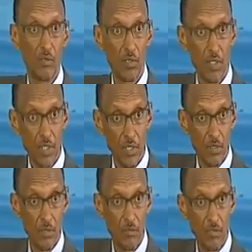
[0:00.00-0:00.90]
this
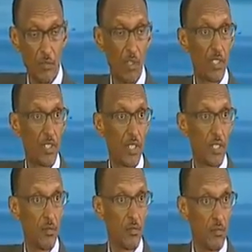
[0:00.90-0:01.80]
former
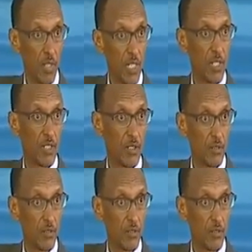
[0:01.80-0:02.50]
Gisenyi place.